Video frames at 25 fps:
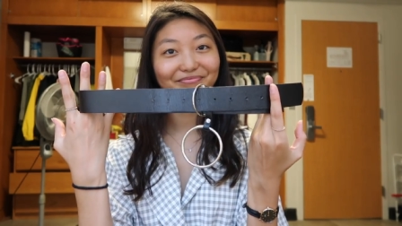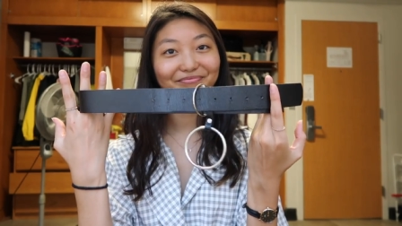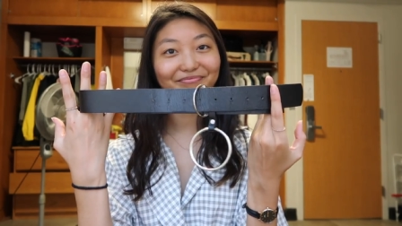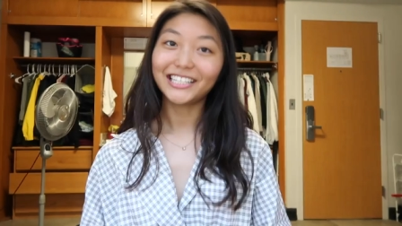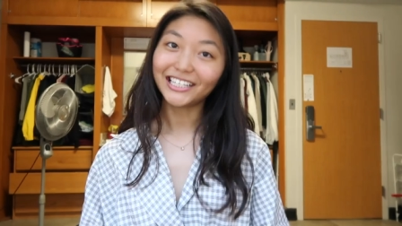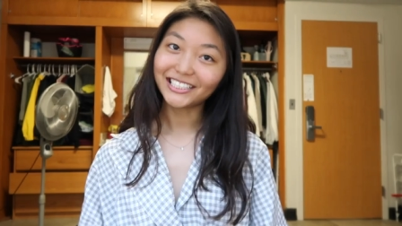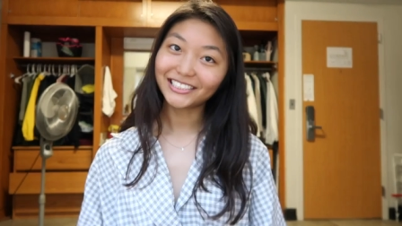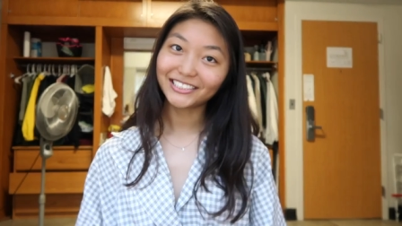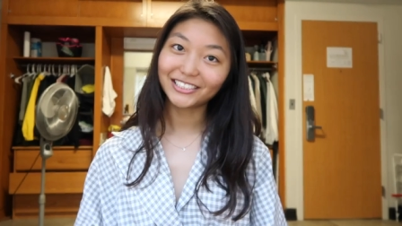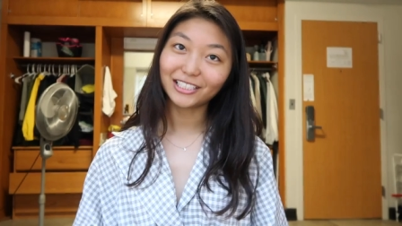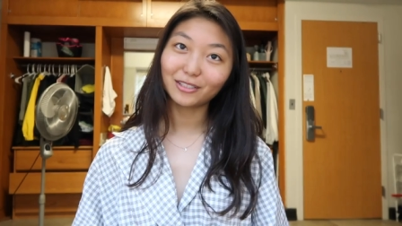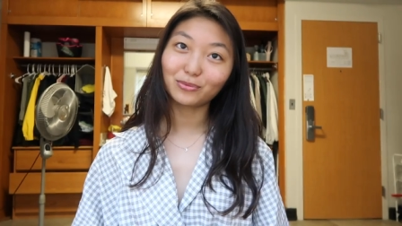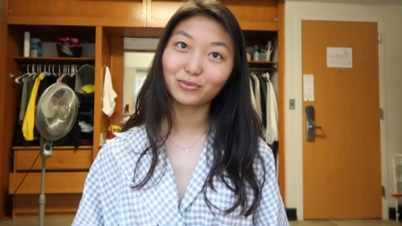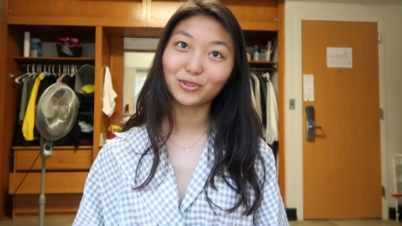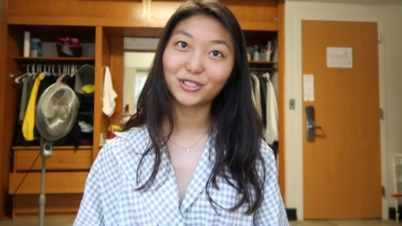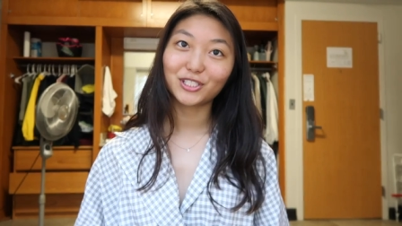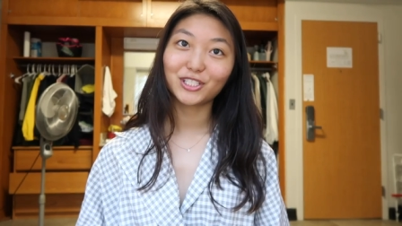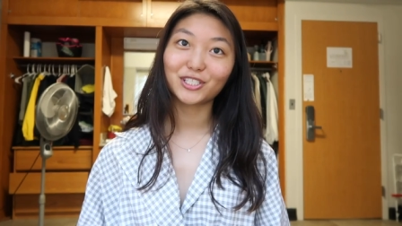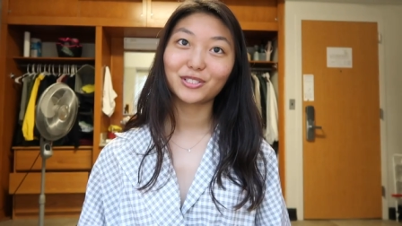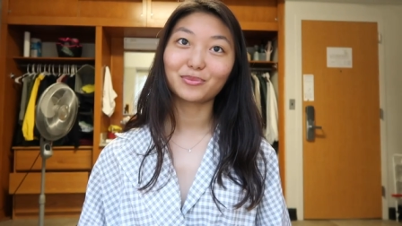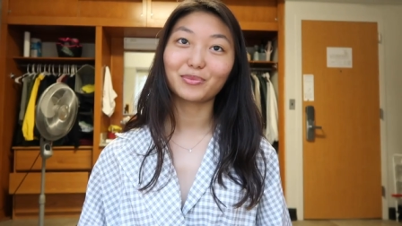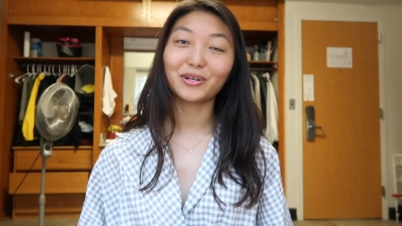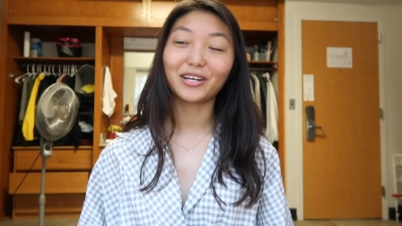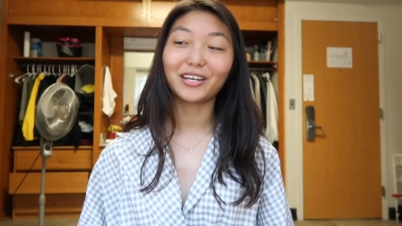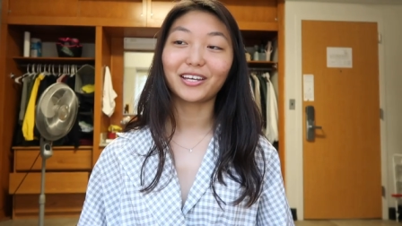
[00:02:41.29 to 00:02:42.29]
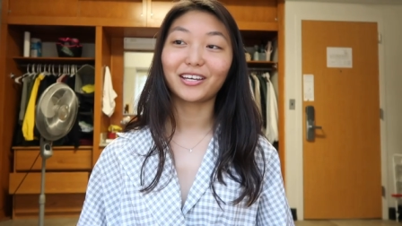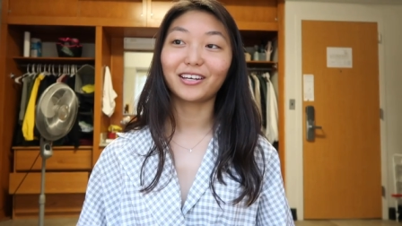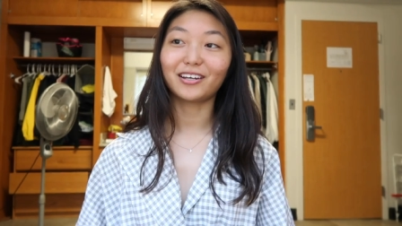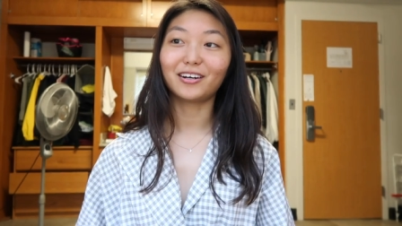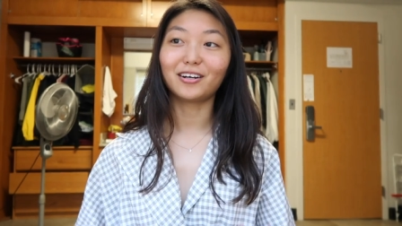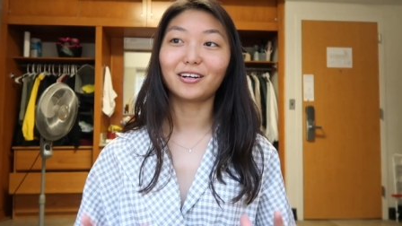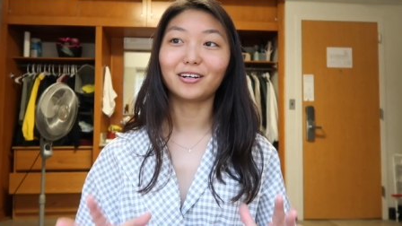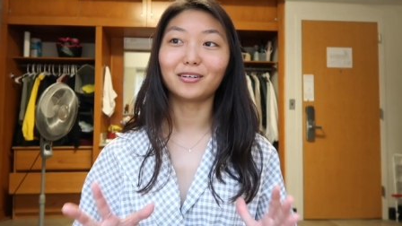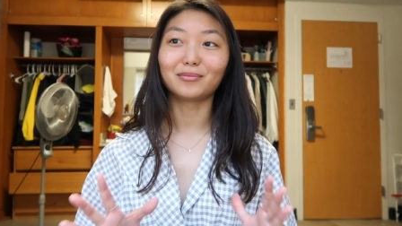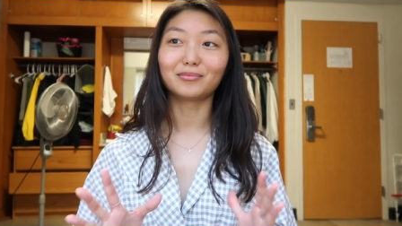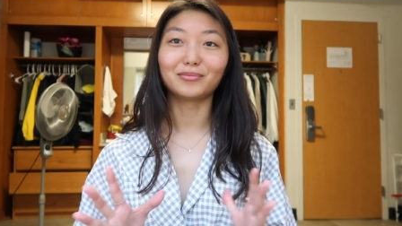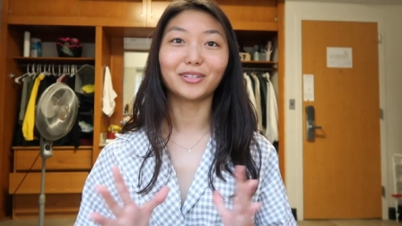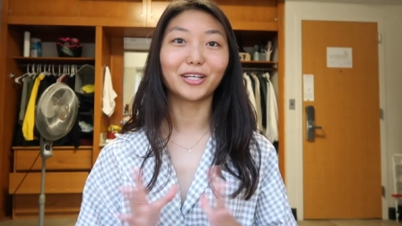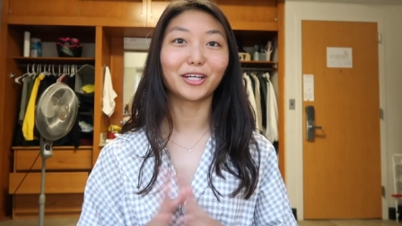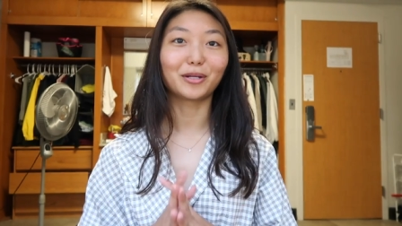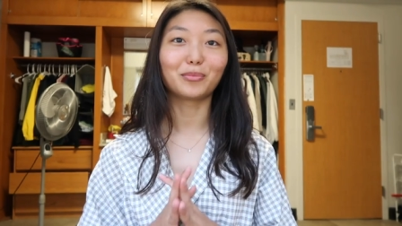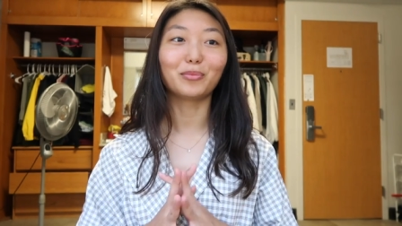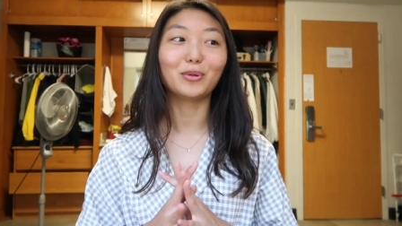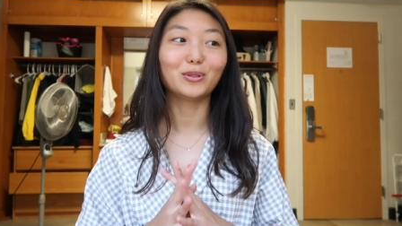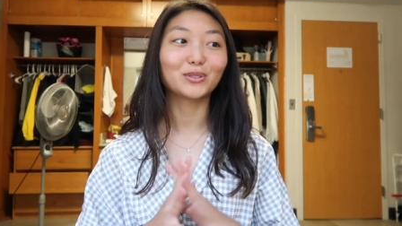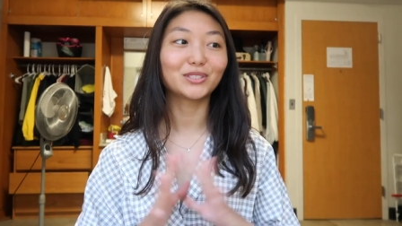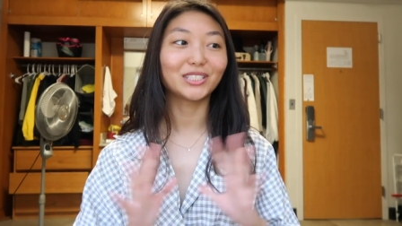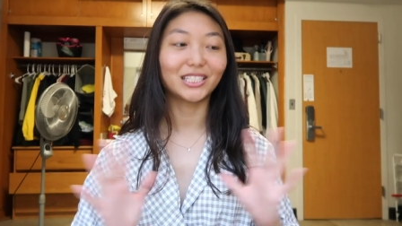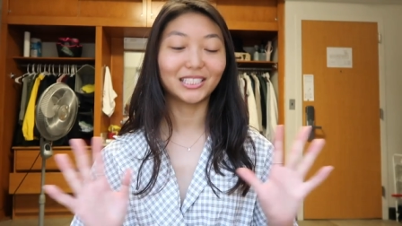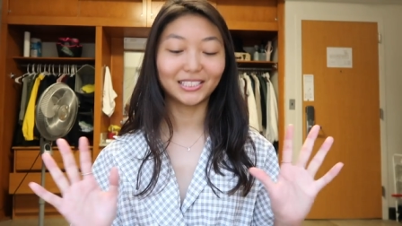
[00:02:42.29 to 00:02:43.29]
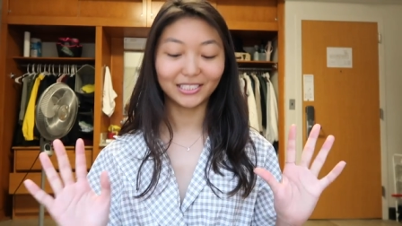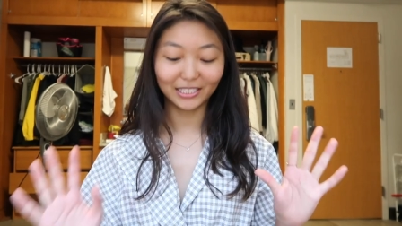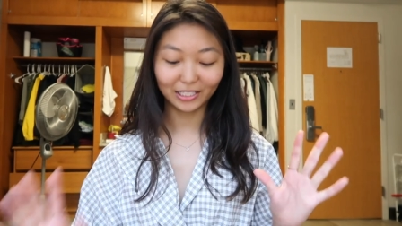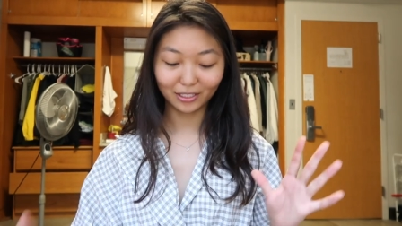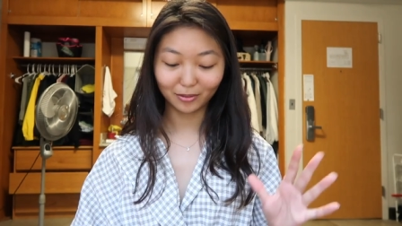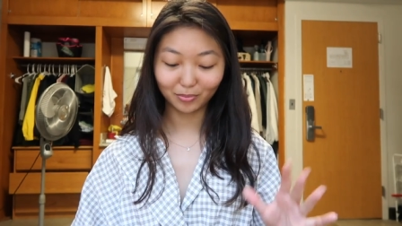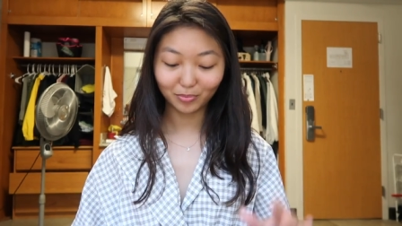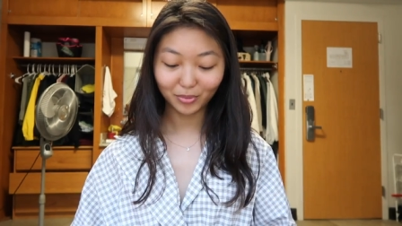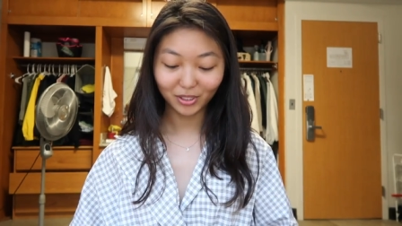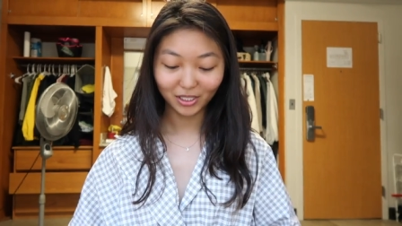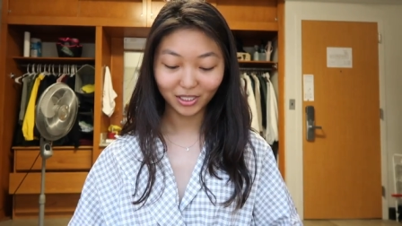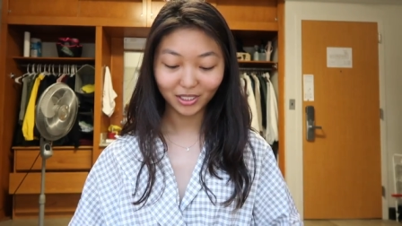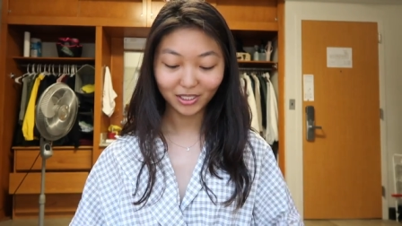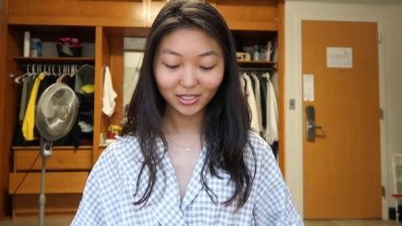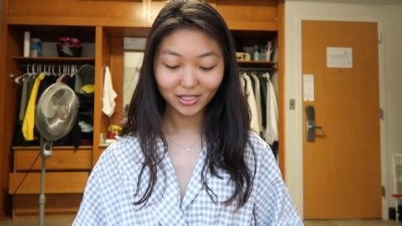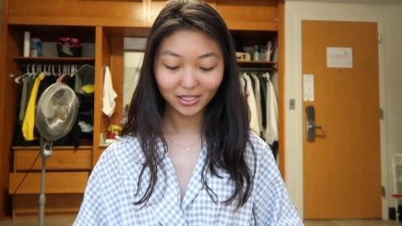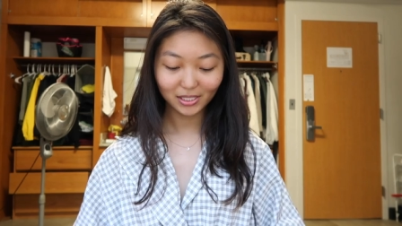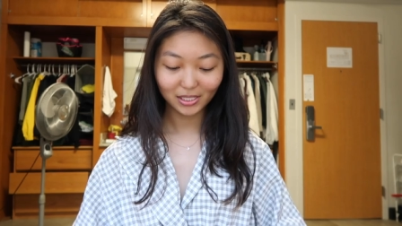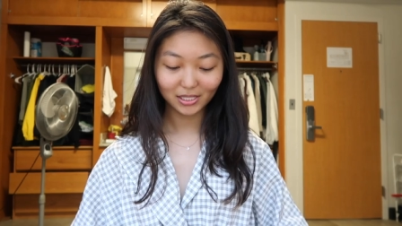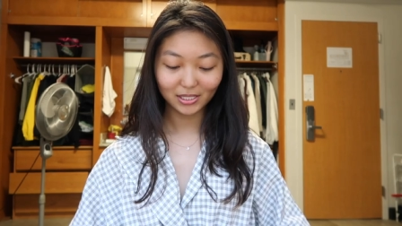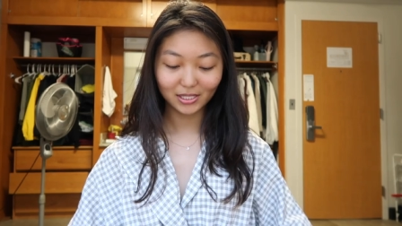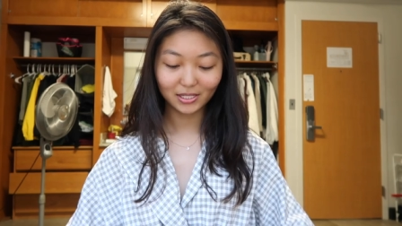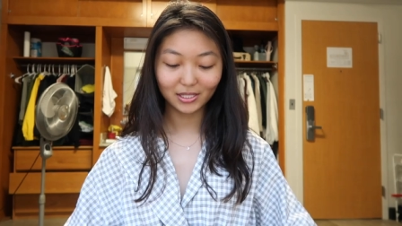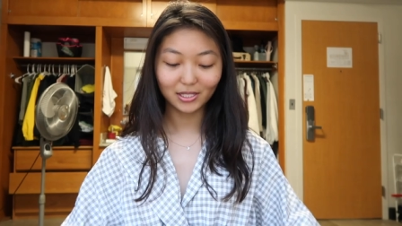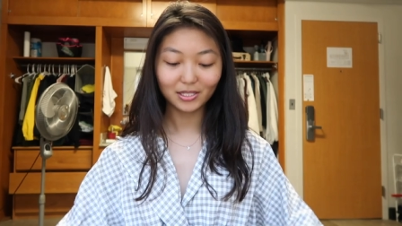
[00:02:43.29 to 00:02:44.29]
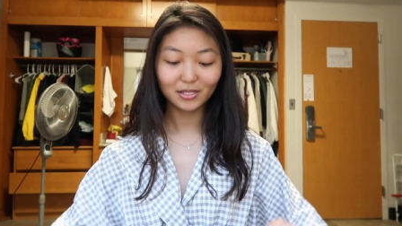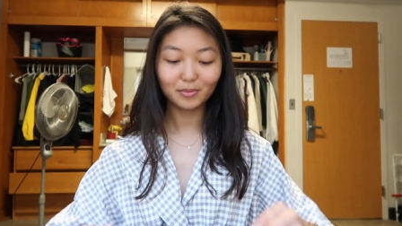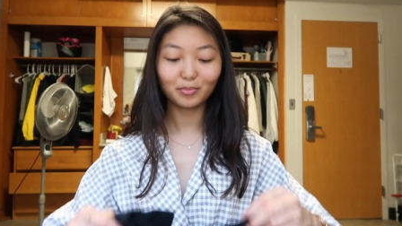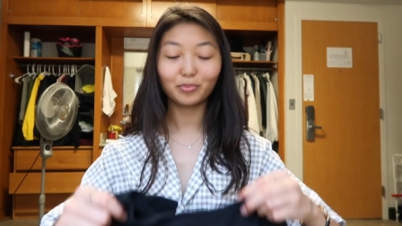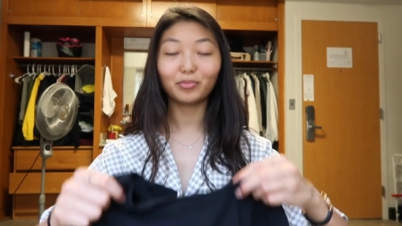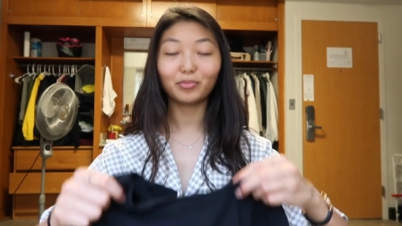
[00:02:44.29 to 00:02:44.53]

next up which is my um like most exciting piece is this